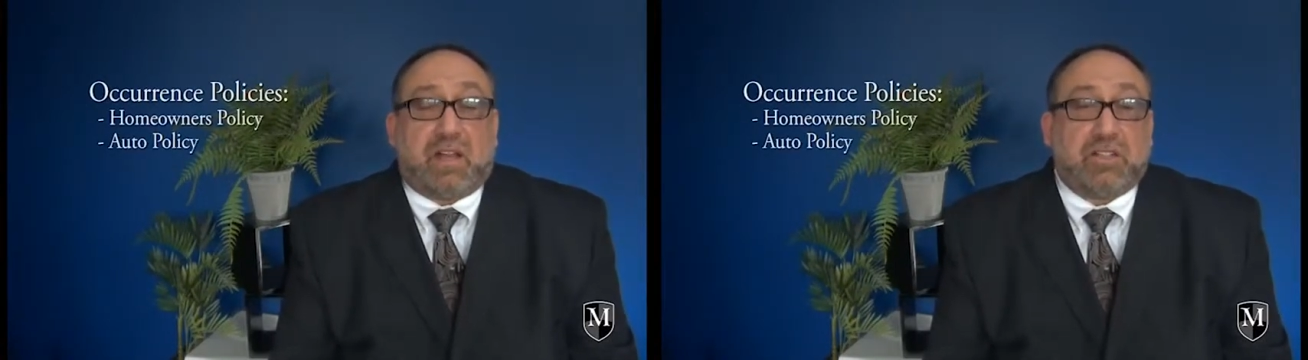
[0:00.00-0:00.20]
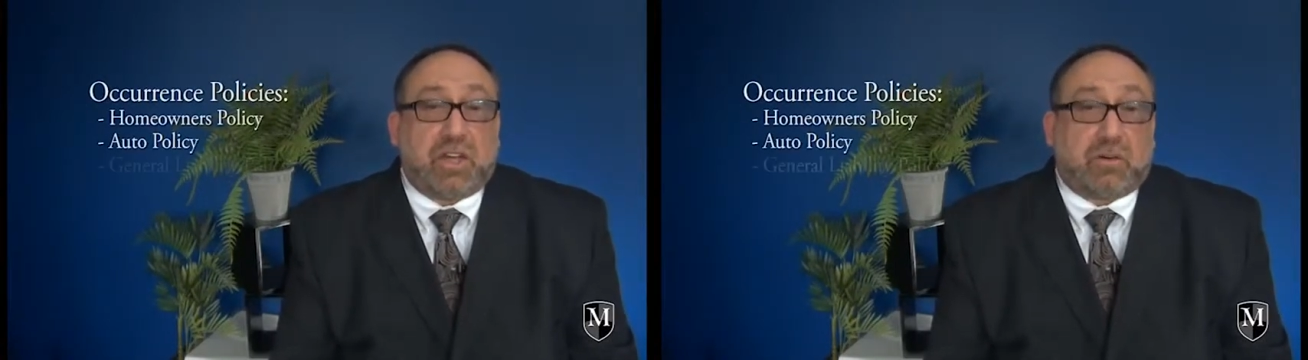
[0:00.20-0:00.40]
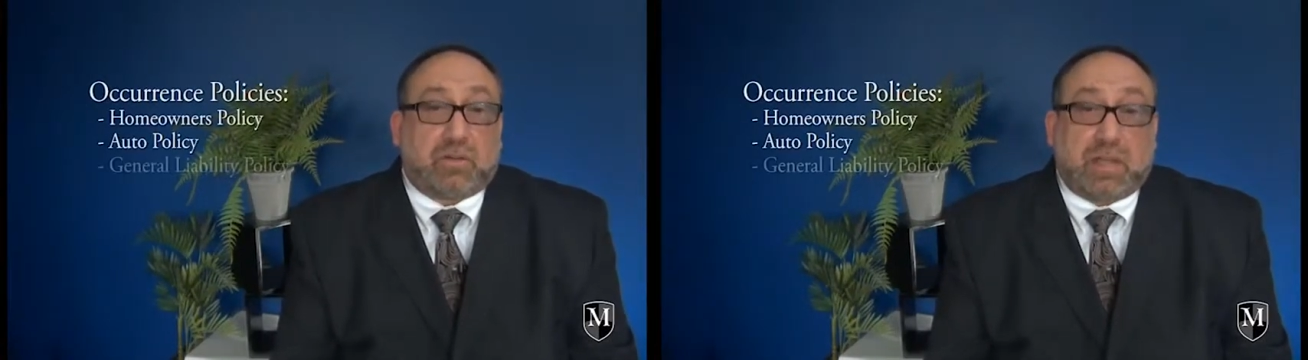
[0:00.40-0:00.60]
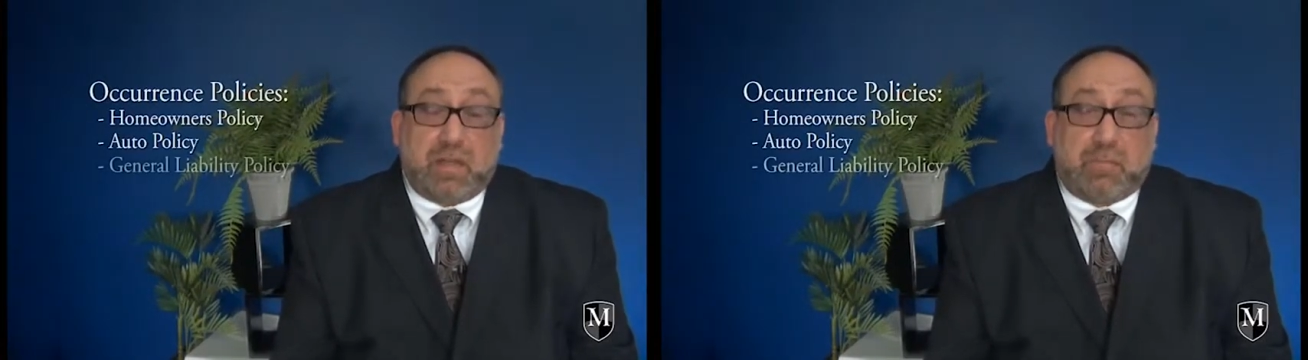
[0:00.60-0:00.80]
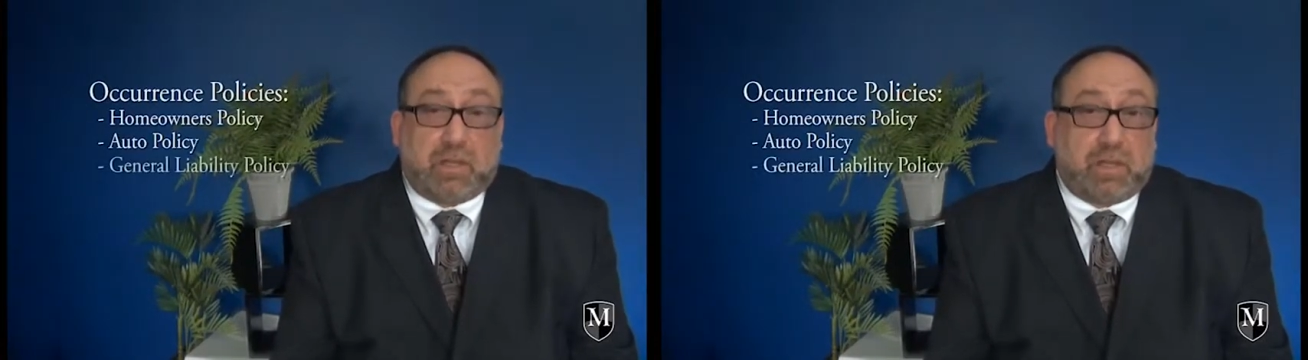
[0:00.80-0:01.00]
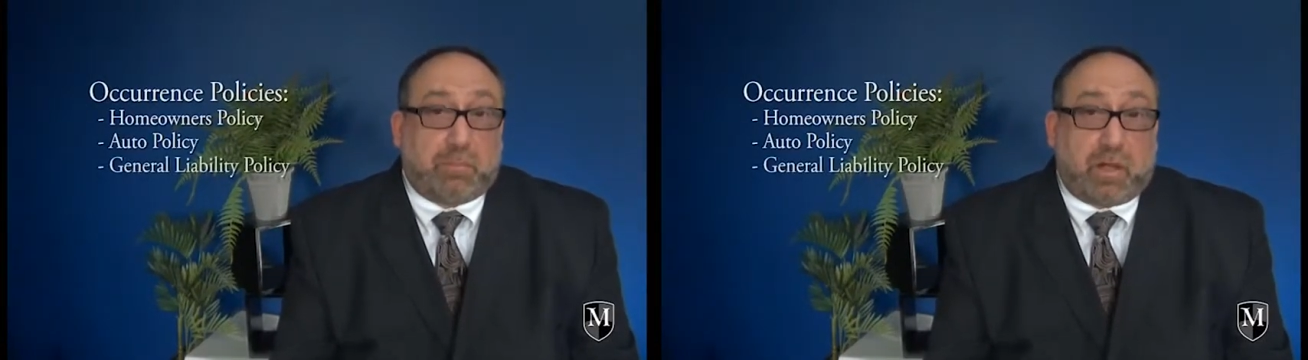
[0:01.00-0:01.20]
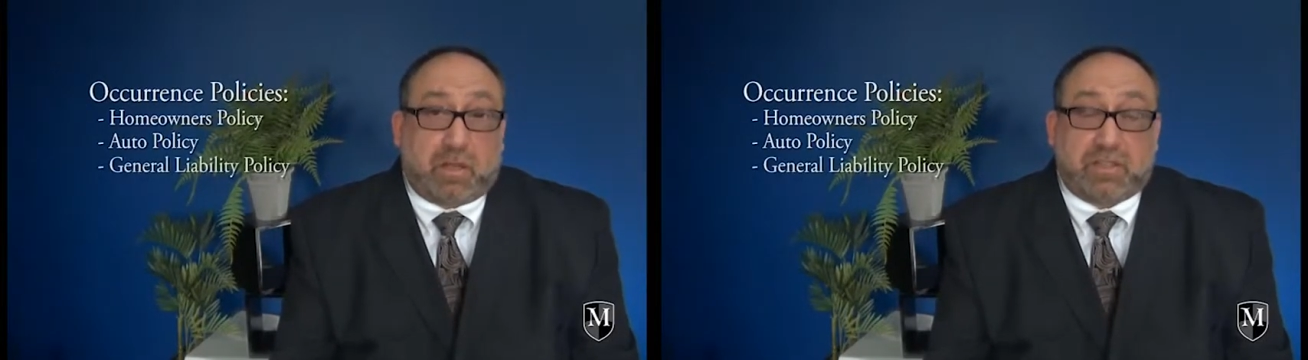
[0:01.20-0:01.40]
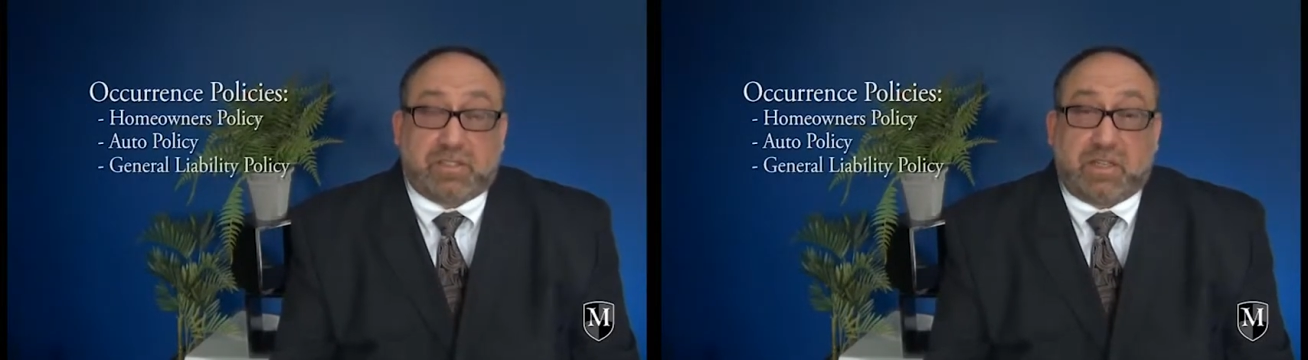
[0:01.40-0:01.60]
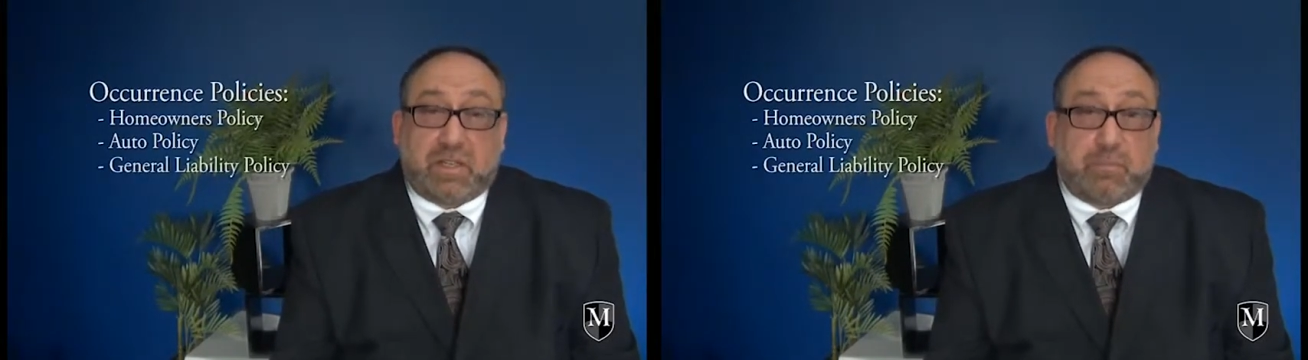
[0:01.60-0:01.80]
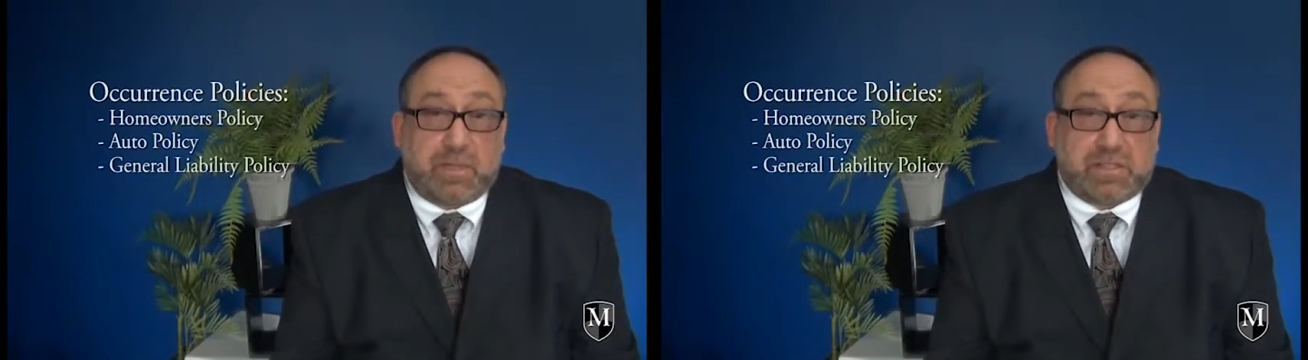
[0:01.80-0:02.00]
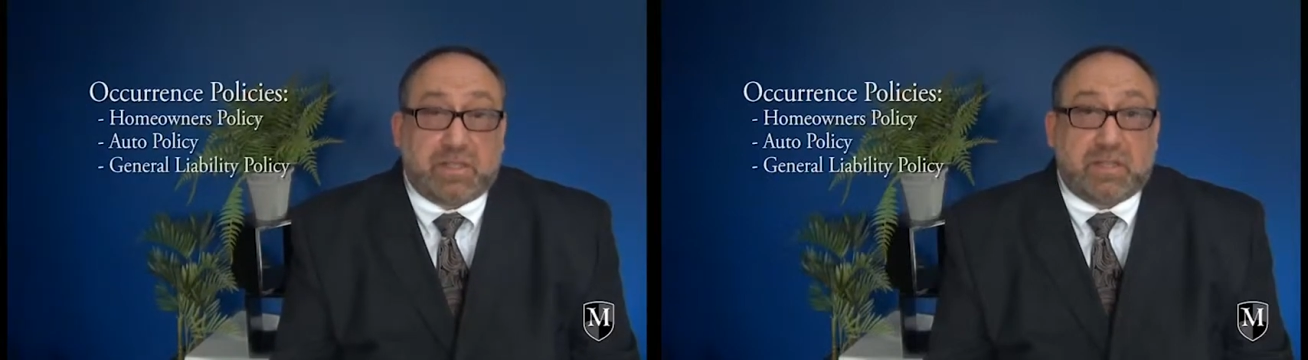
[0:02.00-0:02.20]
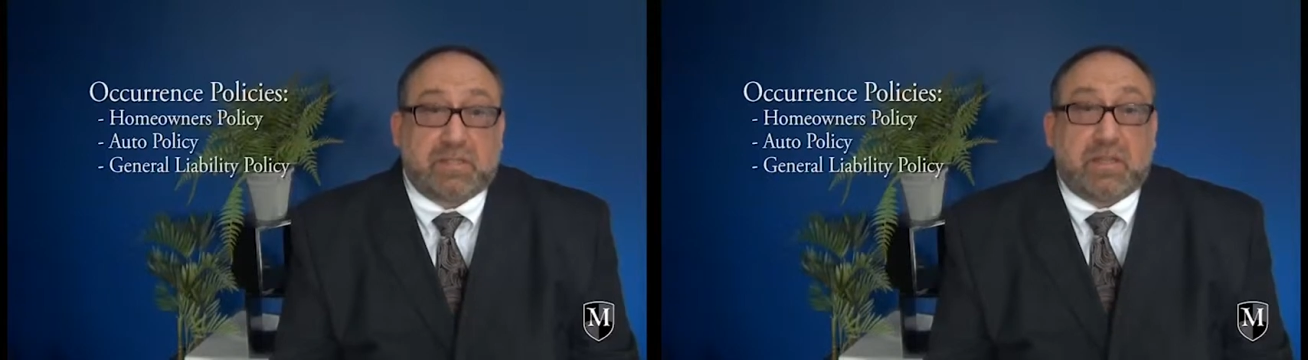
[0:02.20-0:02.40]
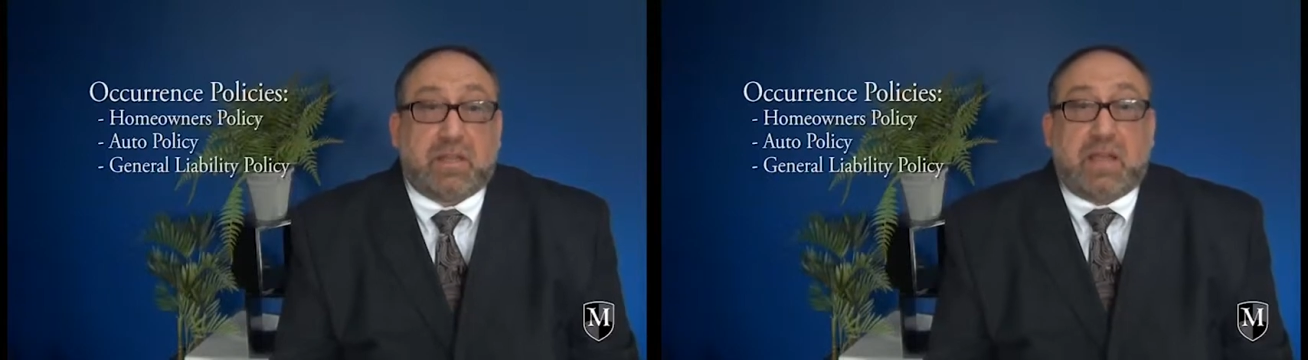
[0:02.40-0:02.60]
general liability policy in a business.